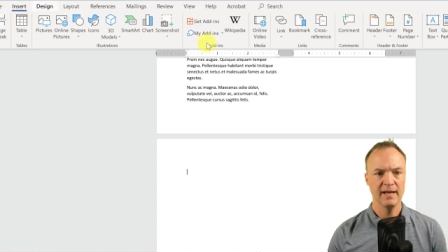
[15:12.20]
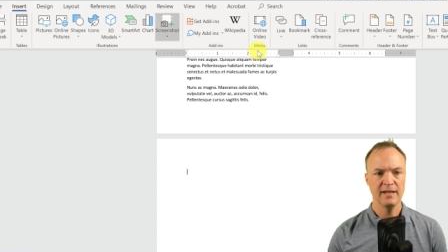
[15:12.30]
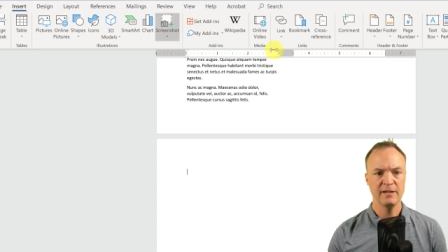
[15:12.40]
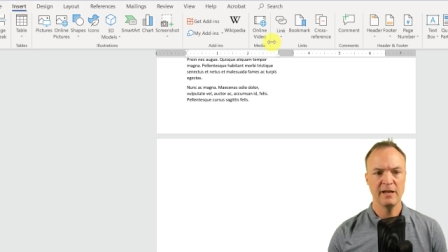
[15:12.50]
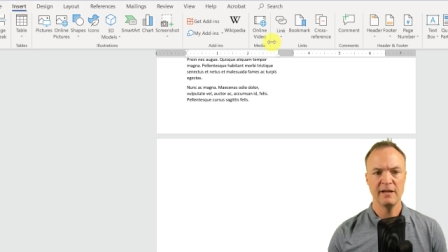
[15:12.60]

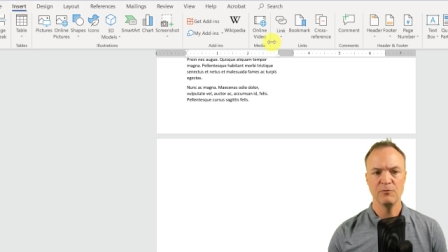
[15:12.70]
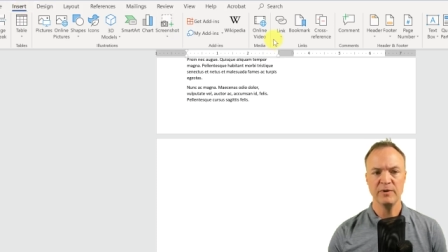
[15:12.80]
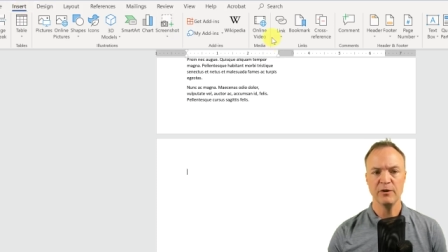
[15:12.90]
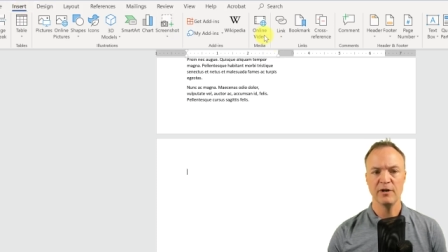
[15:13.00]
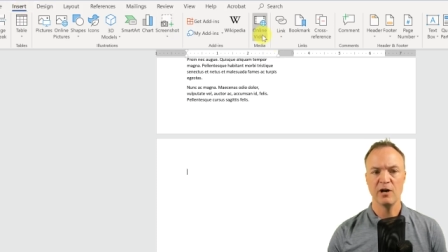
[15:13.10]
and then
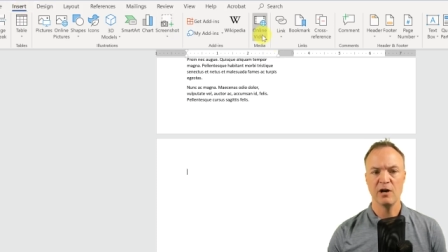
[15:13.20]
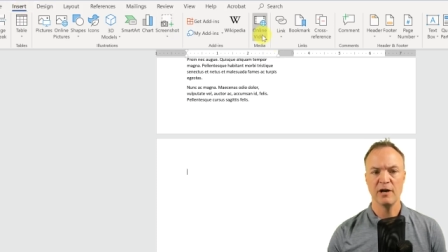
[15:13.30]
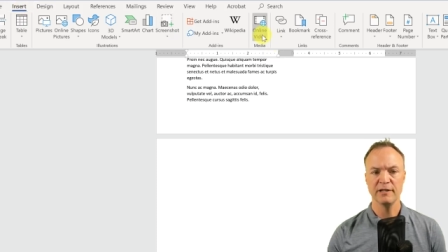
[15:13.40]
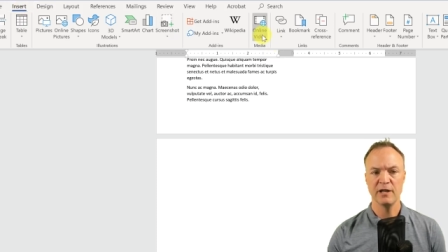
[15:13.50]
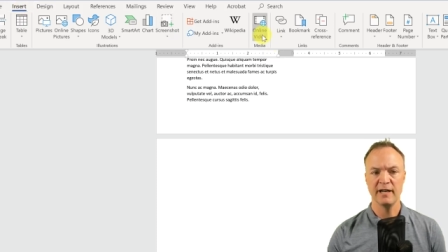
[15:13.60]
we go to
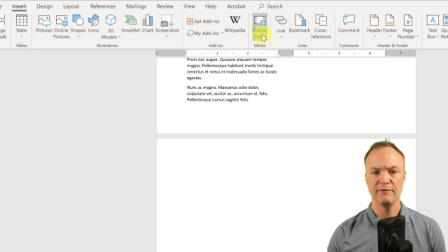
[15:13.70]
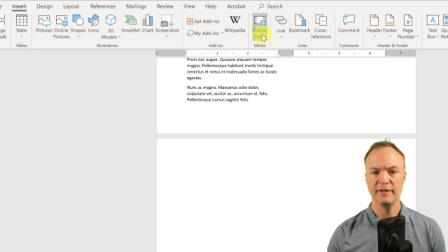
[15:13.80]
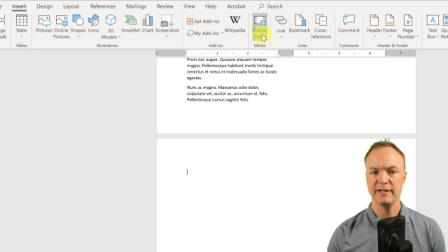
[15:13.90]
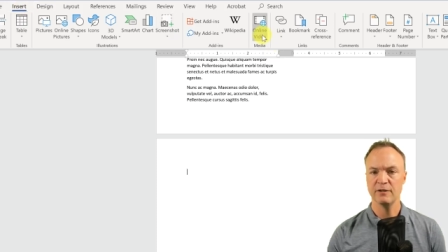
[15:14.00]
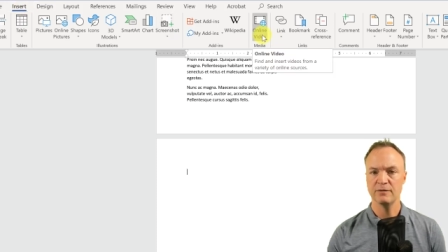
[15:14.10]
online
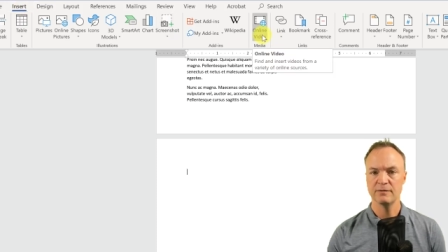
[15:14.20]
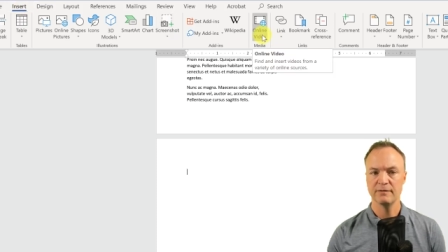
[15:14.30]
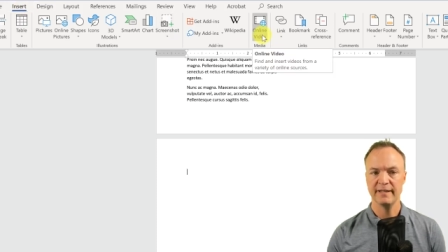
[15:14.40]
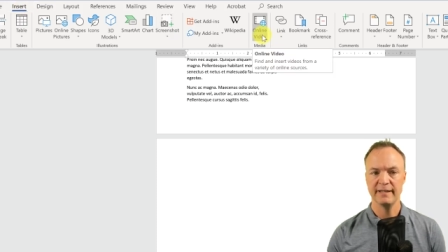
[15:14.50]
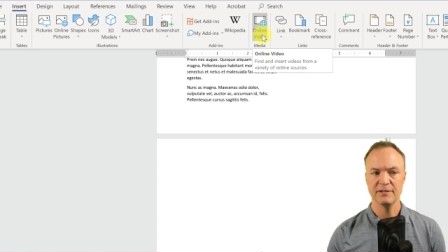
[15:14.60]
video
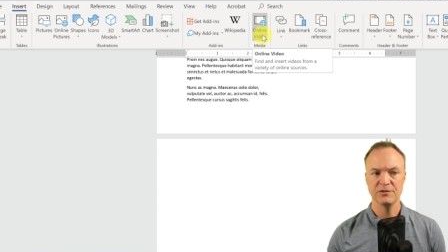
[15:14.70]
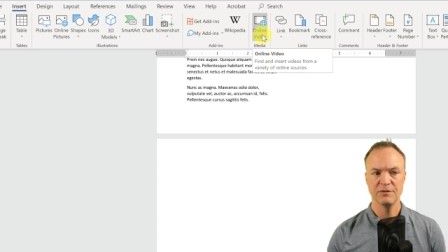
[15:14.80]
right here.